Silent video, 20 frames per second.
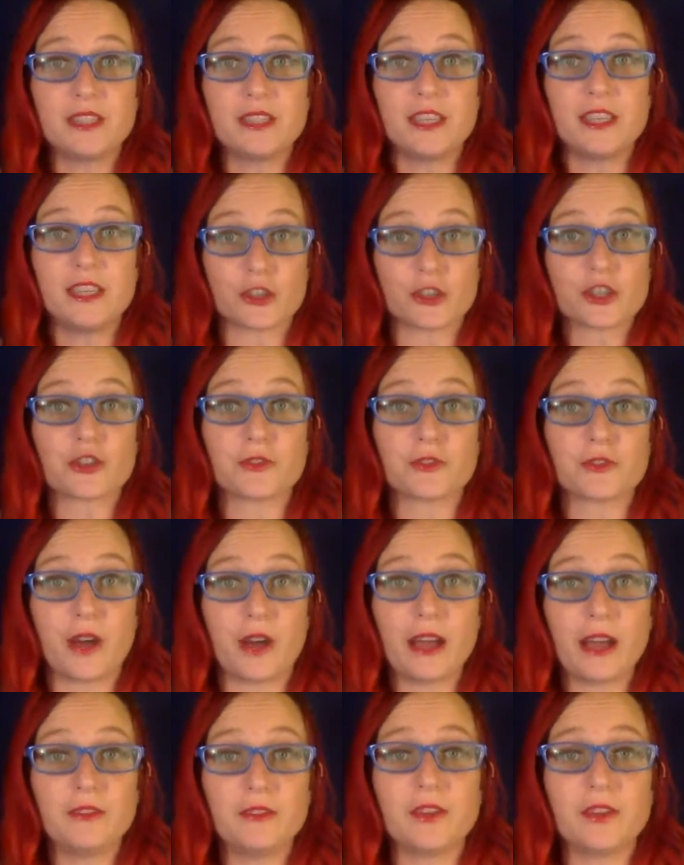You're
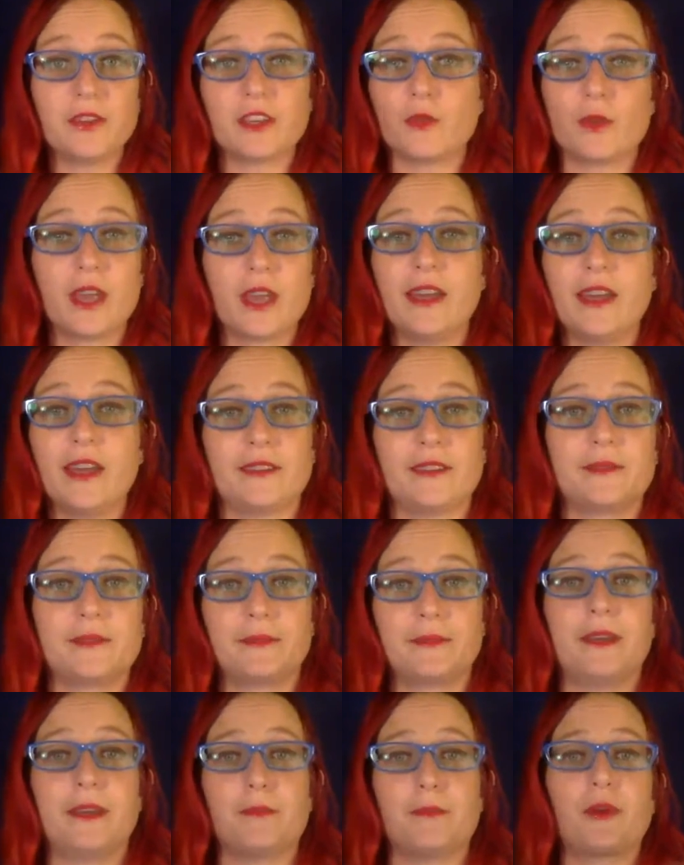surviving. You can't
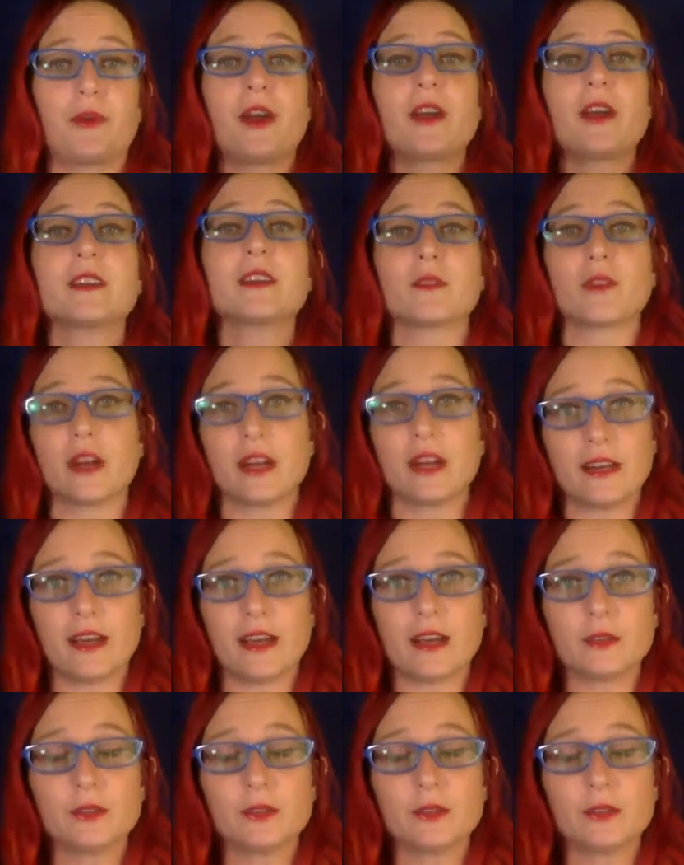get pregnant right now.